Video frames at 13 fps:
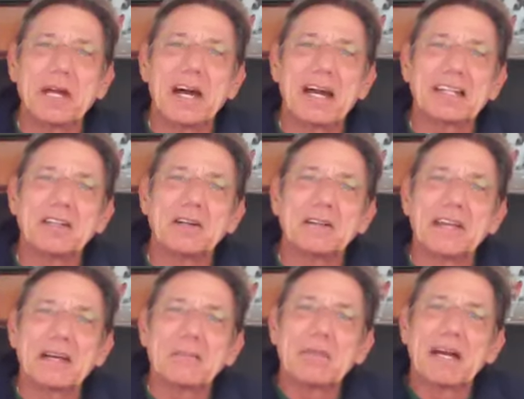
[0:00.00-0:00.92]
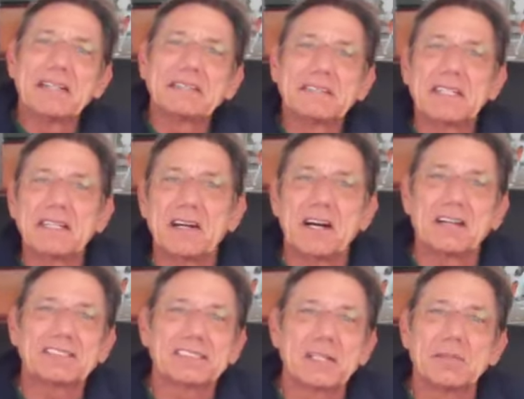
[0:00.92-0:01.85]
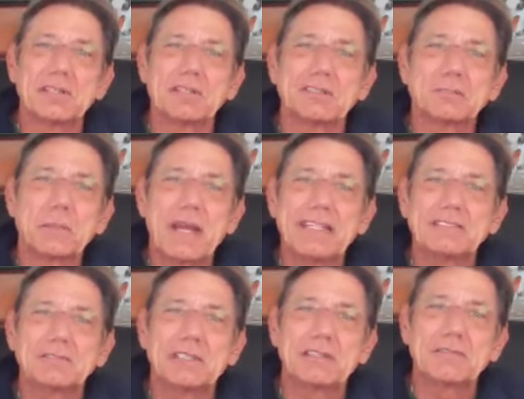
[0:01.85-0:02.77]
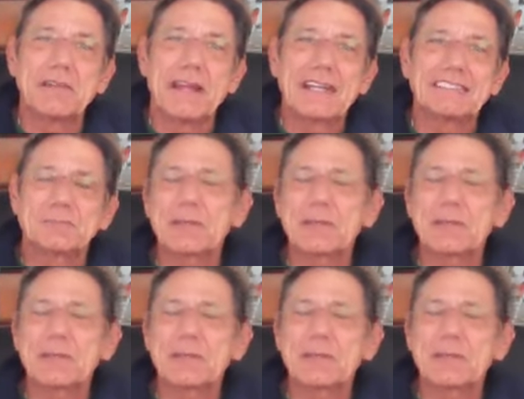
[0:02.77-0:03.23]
I know that might tee off some of those Patriot fans,